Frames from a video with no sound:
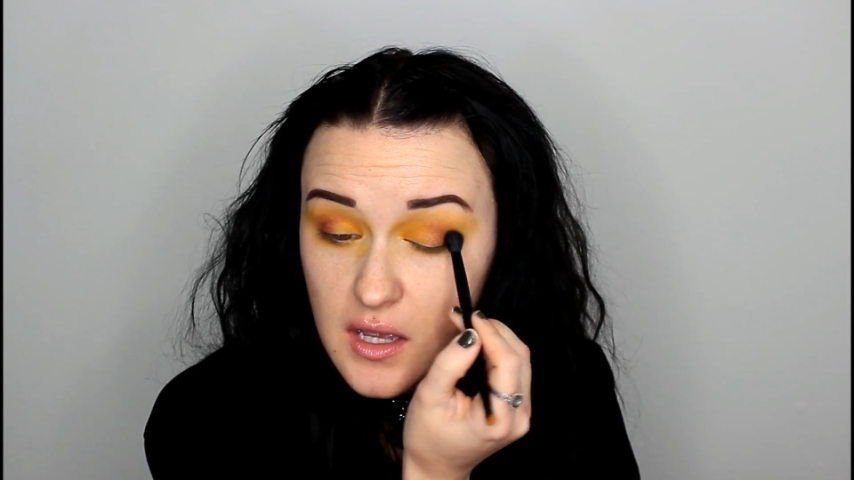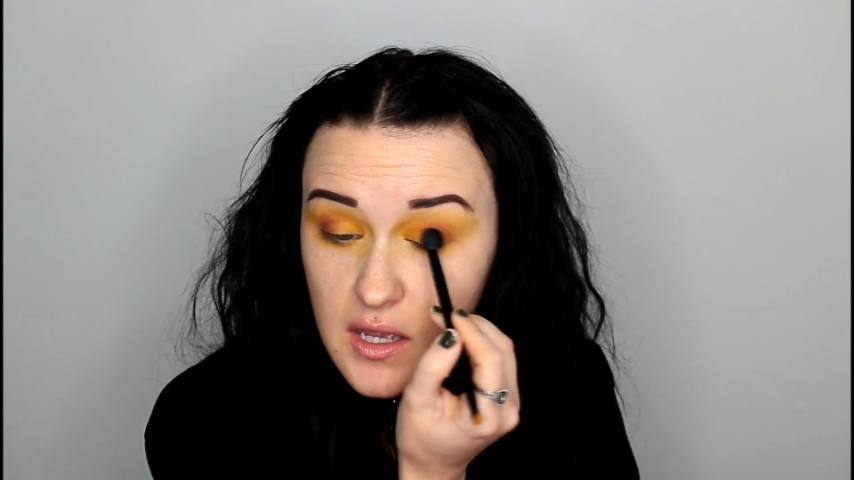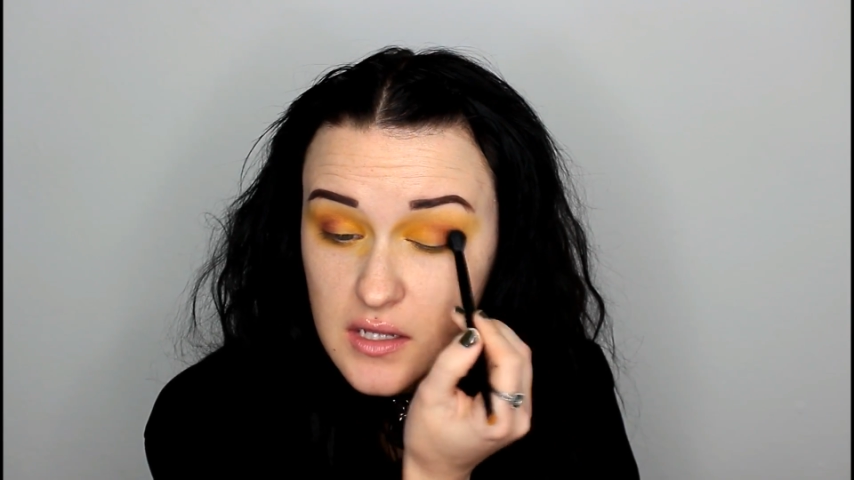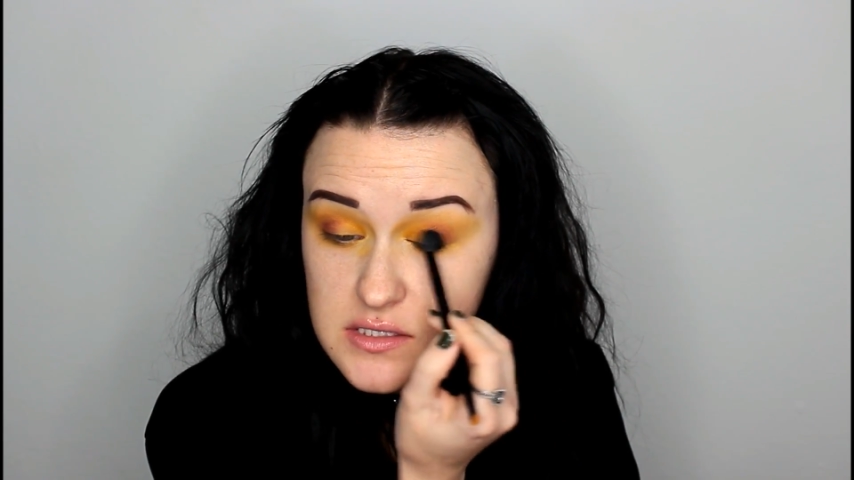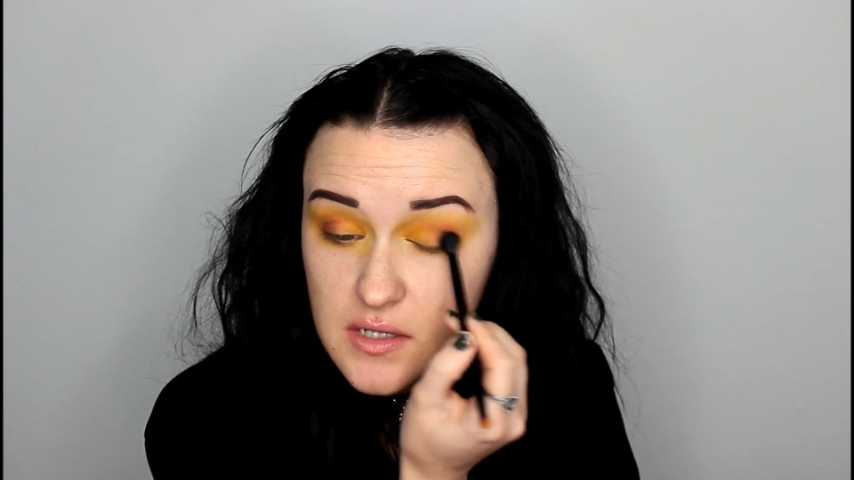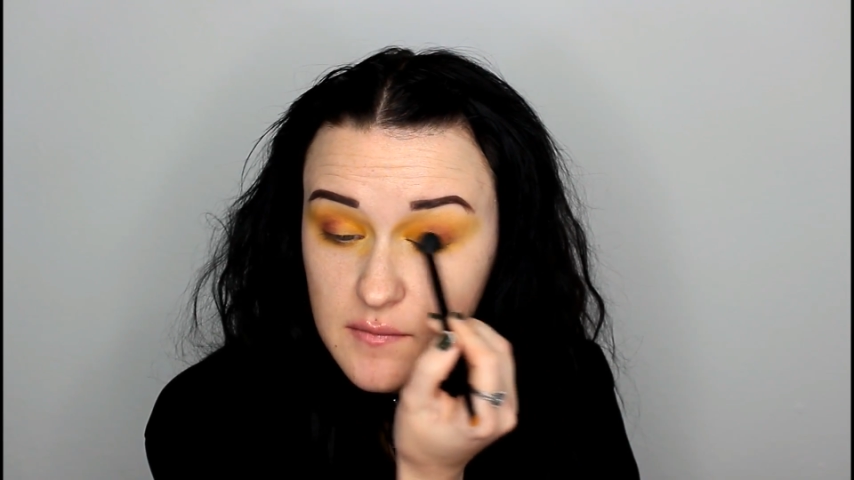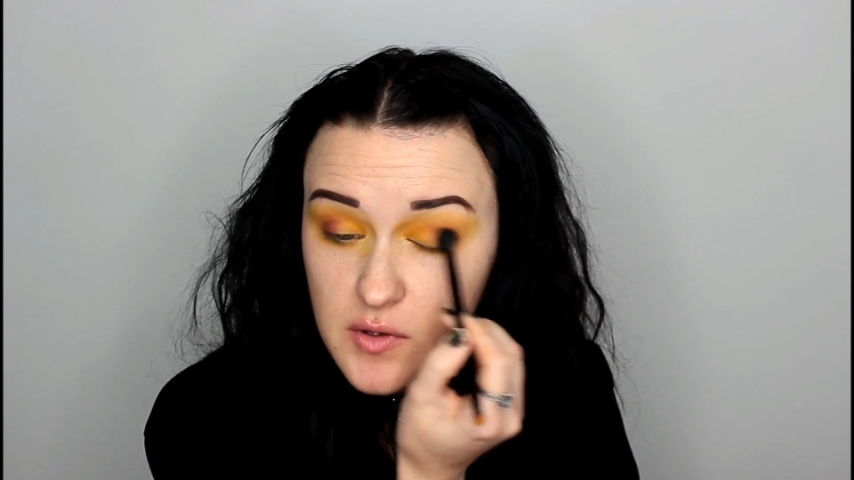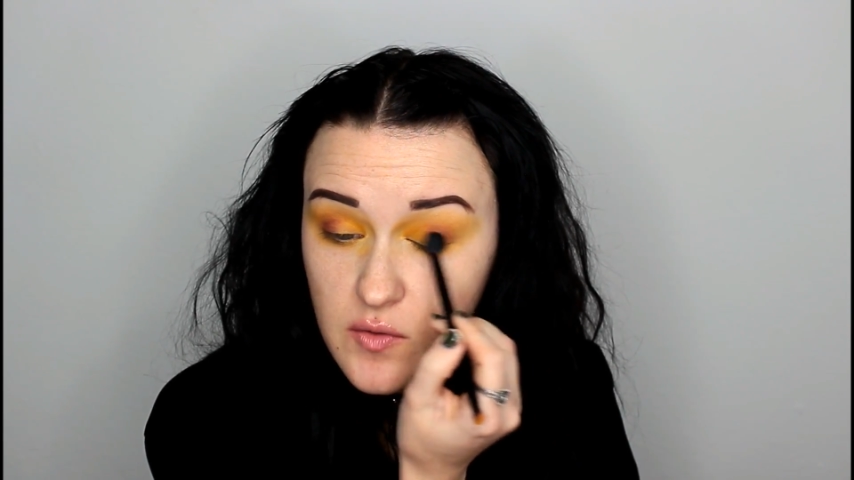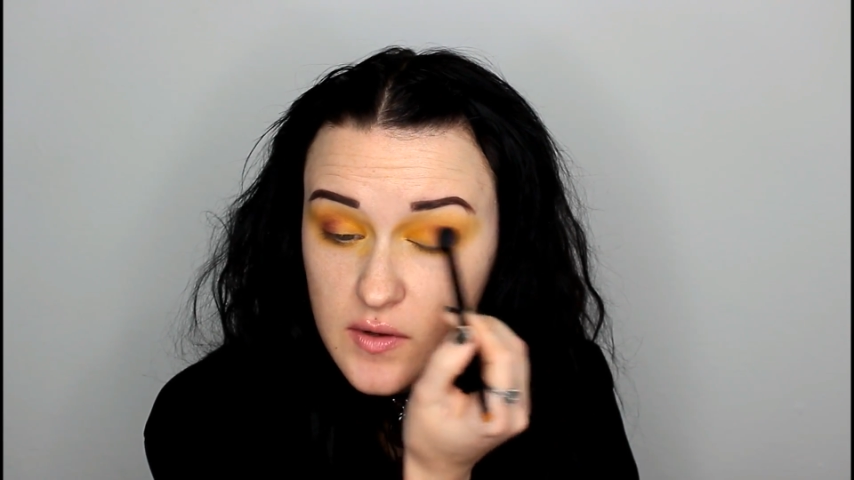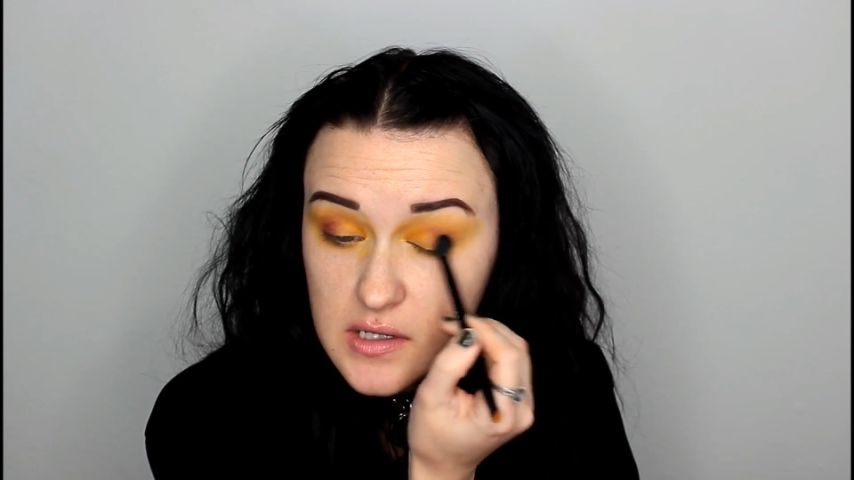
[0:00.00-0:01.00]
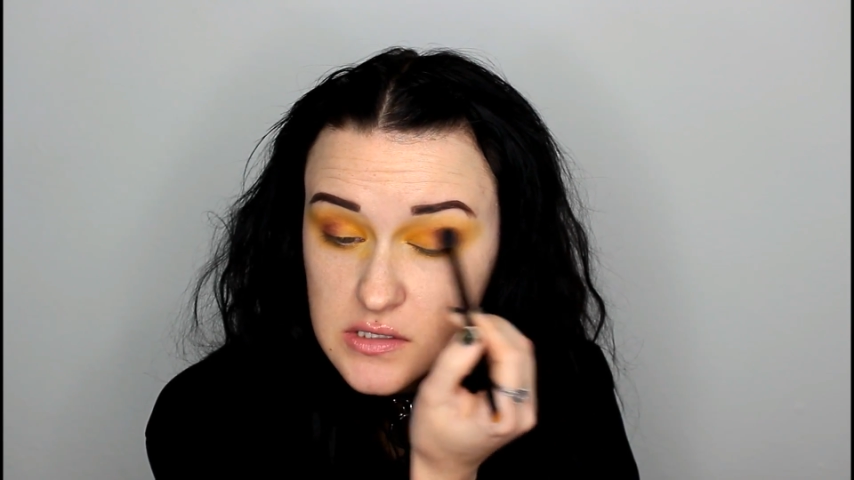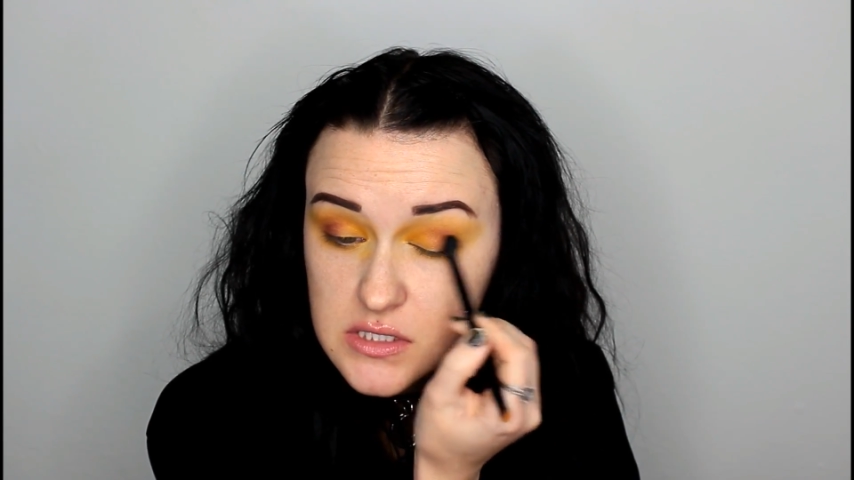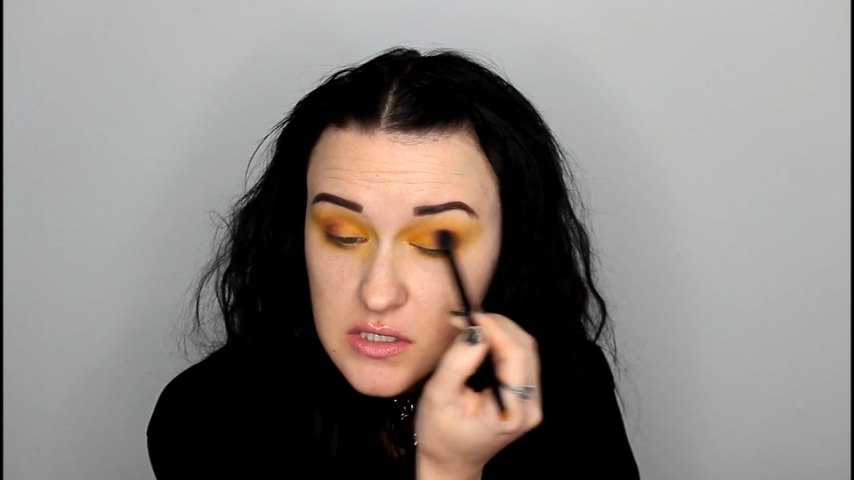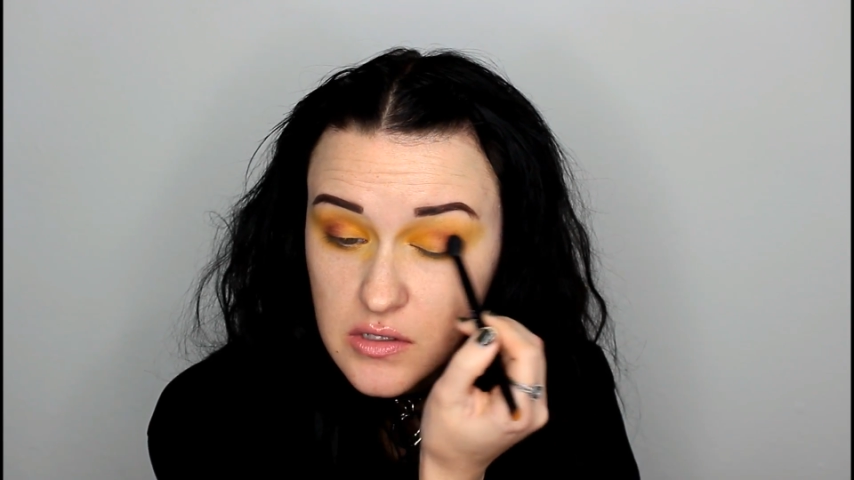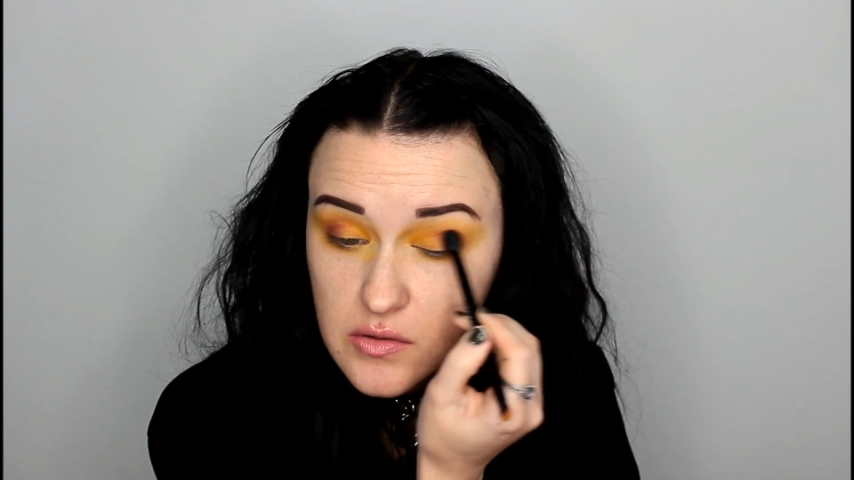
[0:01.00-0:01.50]
And I'm going
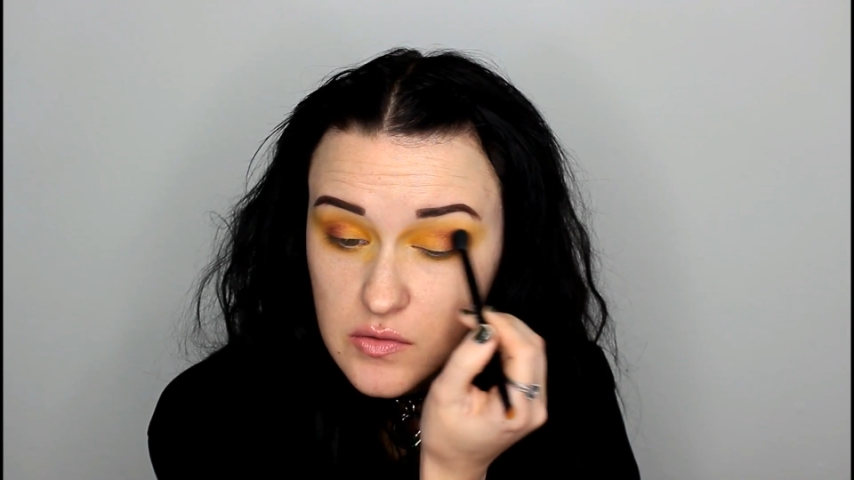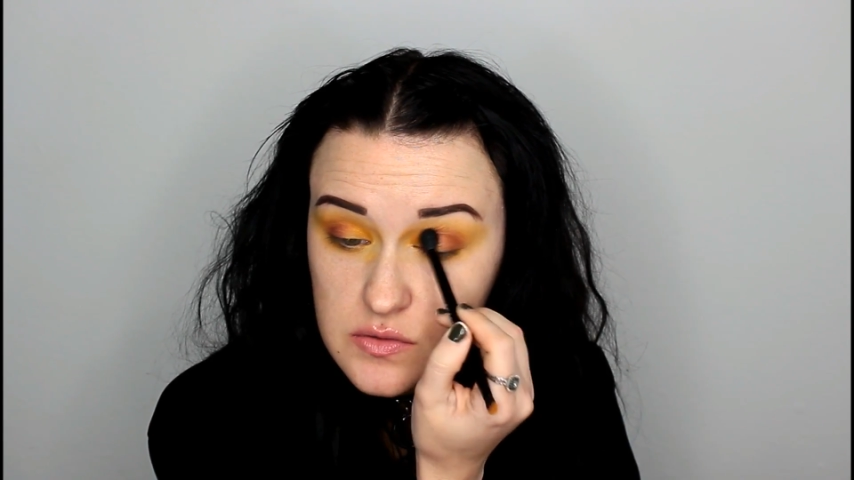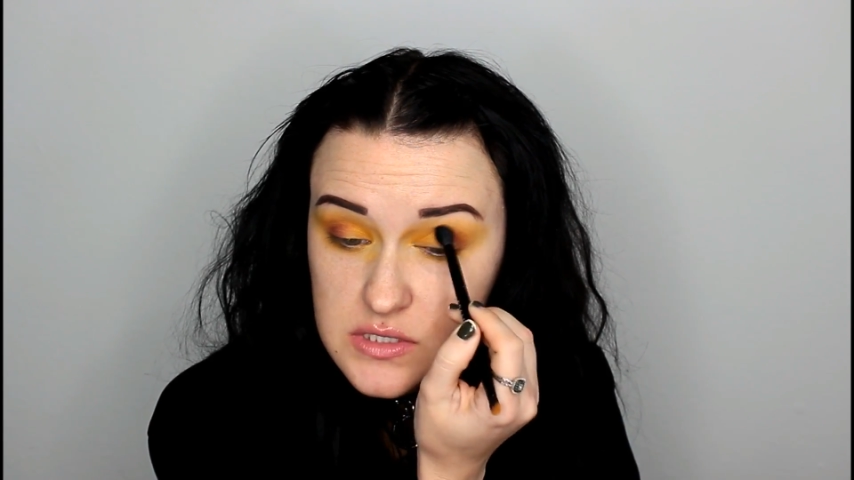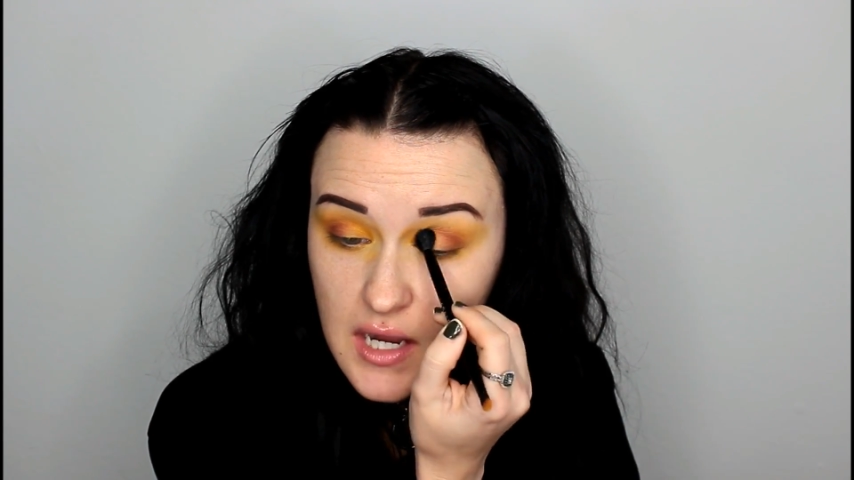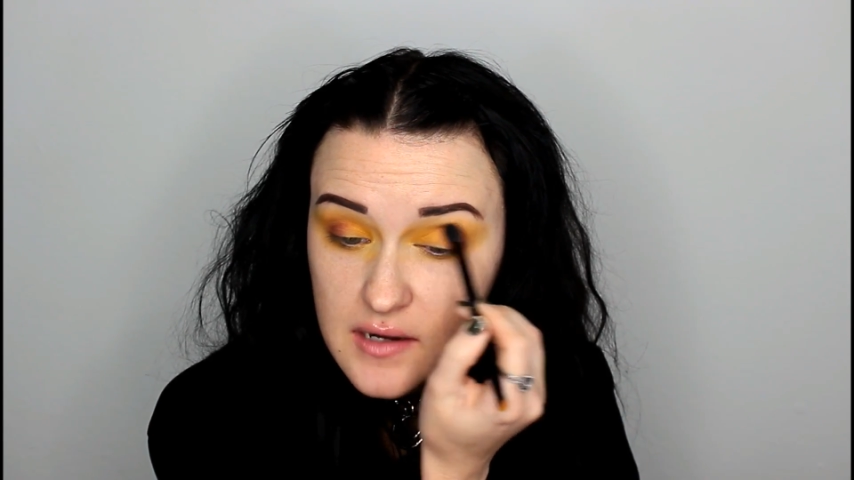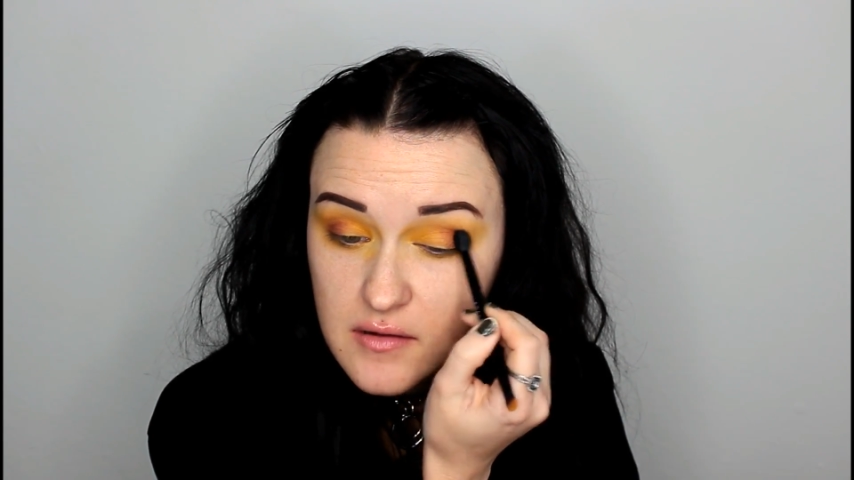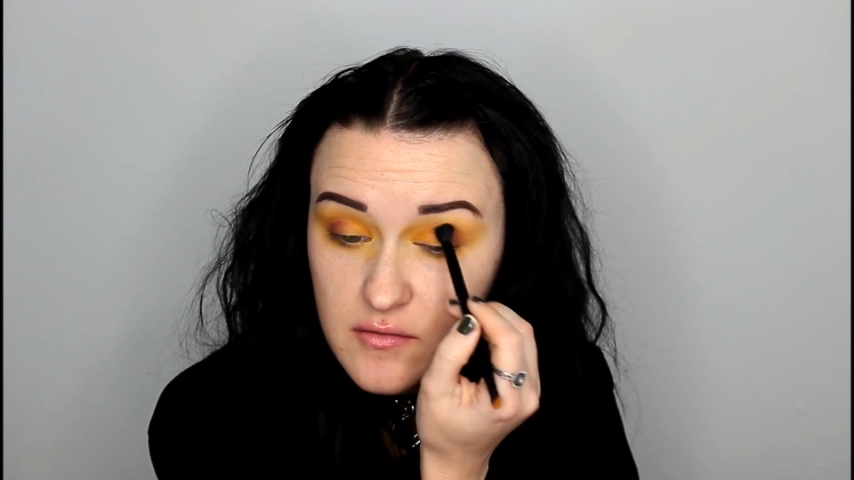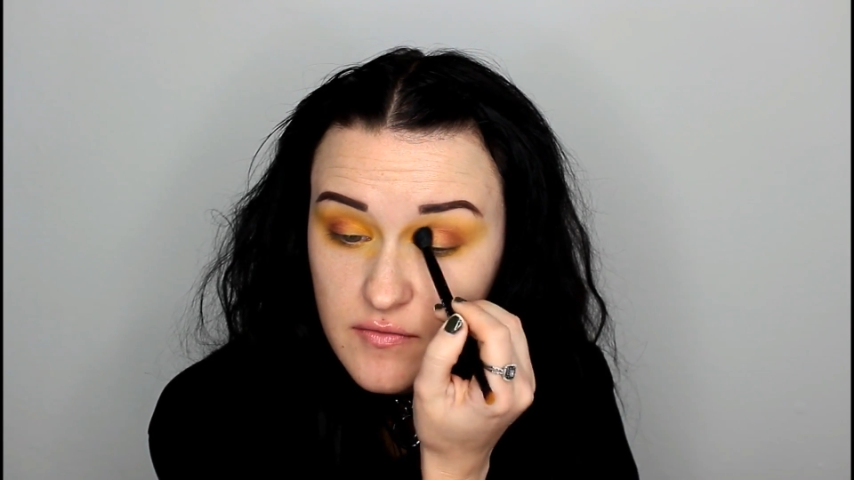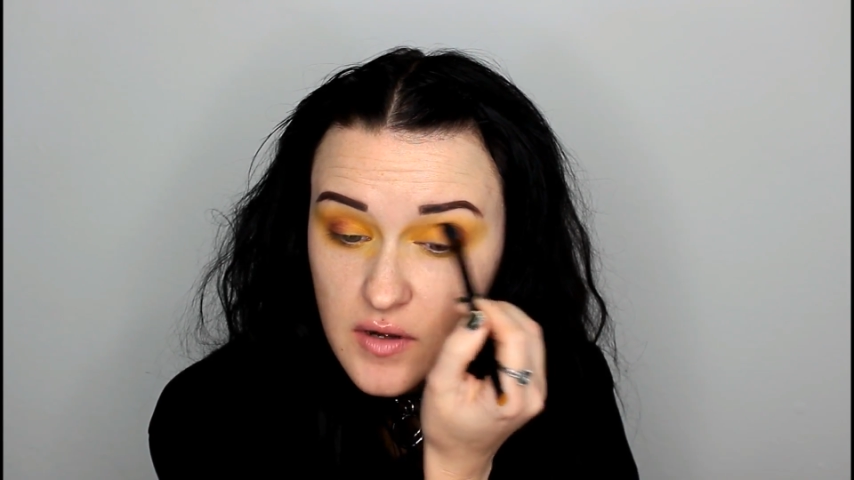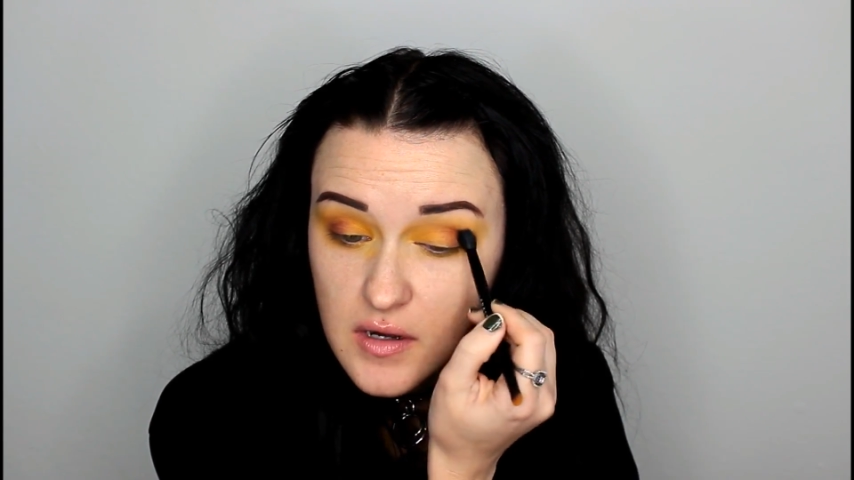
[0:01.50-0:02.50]
to use kind of